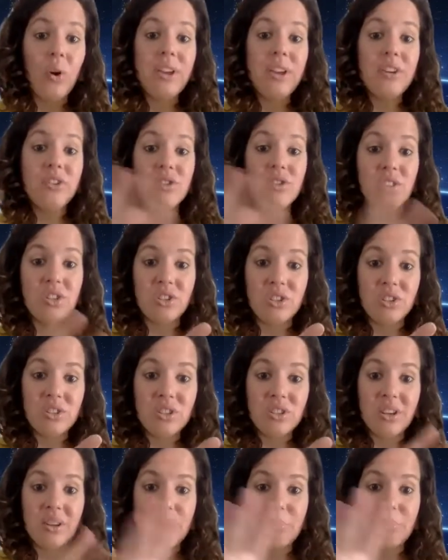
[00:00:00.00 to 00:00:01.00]

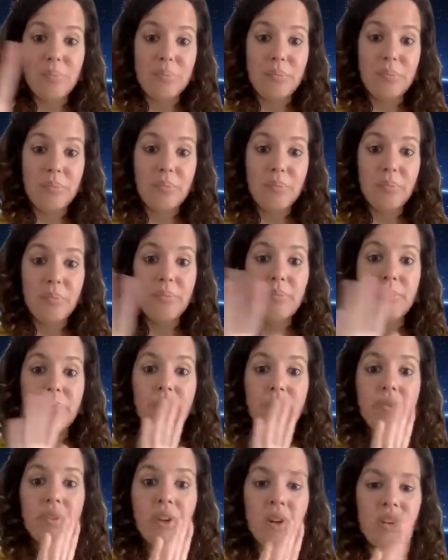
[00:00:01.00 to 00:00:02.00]
introducing,
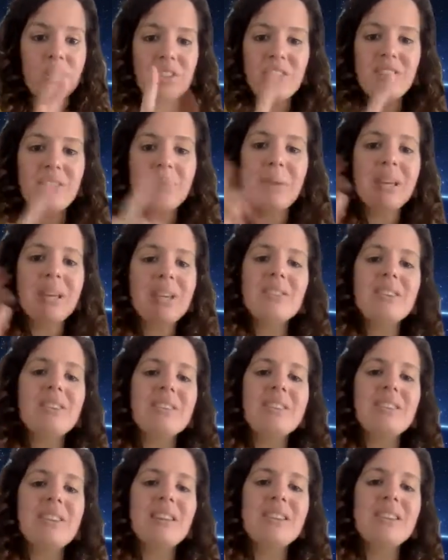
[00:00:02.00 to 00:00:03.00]
not to, because
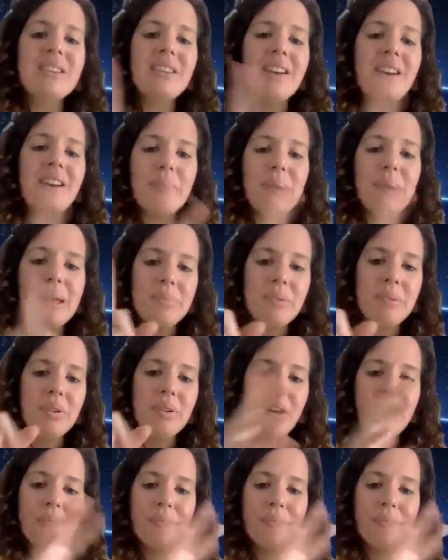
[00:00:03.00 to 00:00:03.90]
it's like people,